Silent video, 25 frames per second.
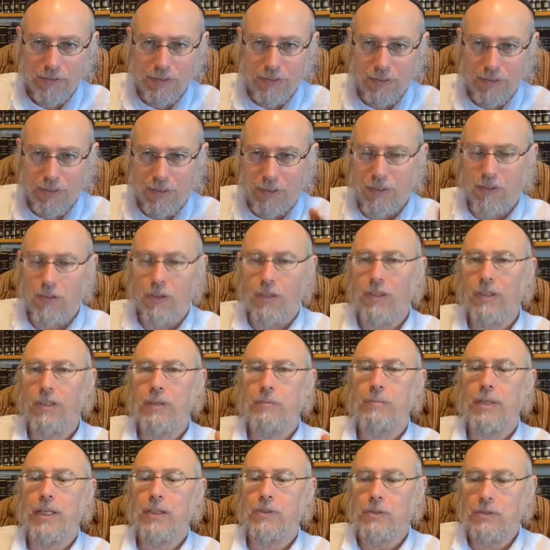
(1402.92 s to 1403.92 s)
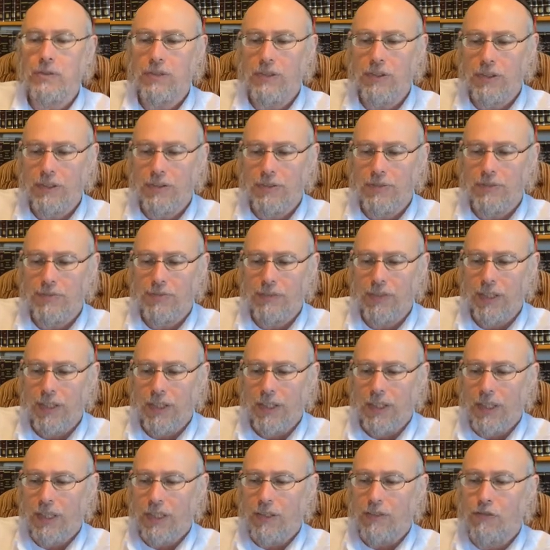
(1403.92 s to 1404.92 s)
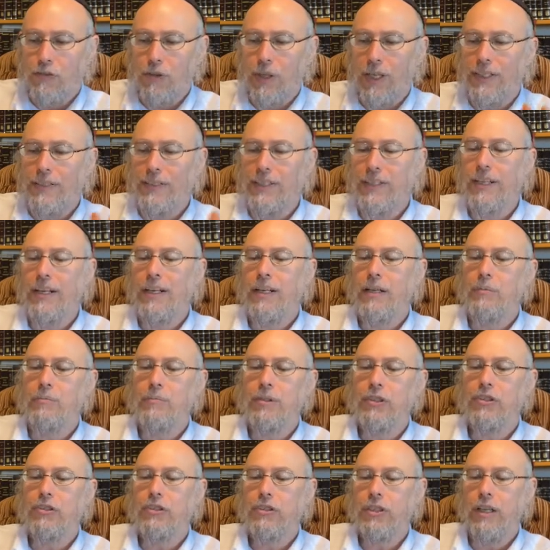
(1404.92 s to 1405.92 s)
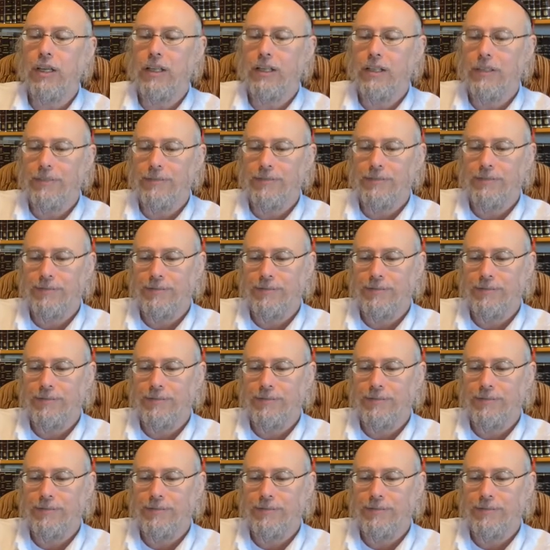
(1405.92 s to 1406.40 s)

They're called the mountains. mashal.